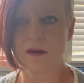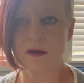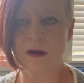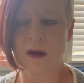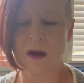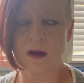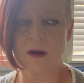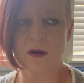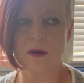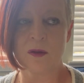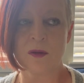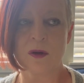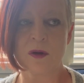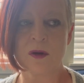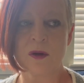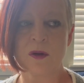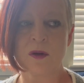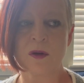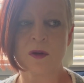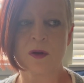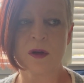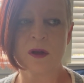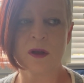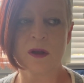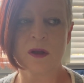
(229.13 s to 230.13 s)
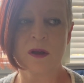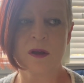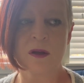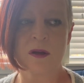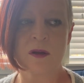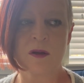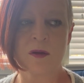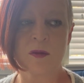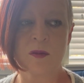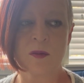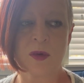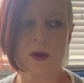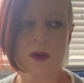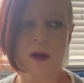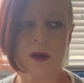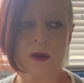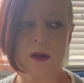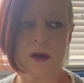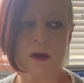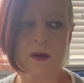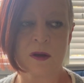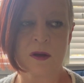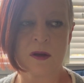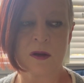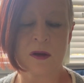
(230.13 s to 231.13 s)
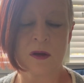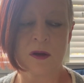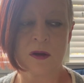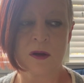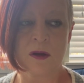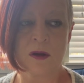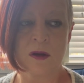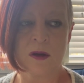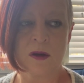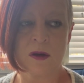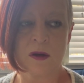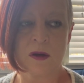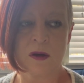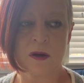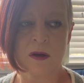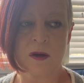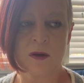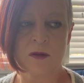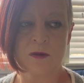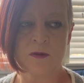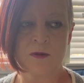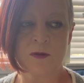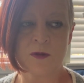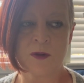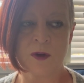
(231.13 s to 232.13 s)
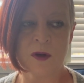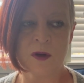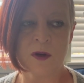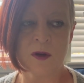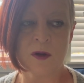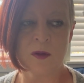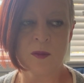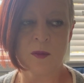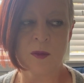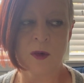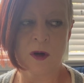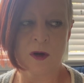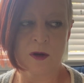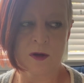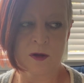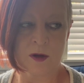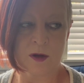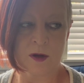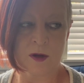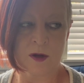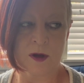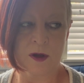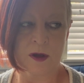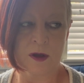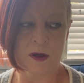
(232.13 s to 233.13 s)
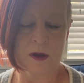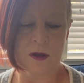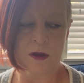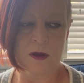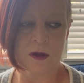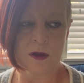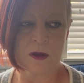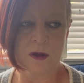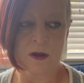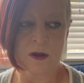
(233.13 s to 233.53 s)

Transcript: I don't agree in being fear-mongering.